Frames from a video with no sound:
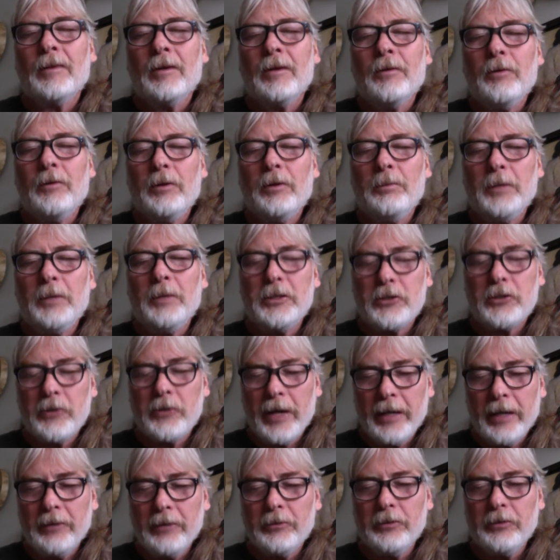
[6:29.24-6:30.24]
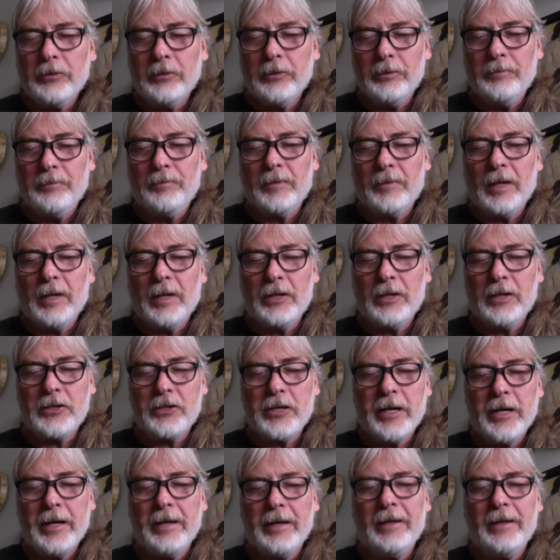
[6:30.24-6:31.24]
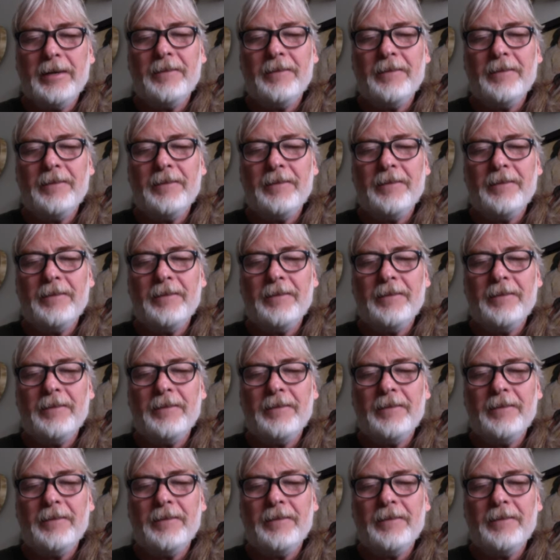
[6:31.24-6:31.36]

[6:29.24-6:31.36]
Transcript: with much gratitude. Ashe.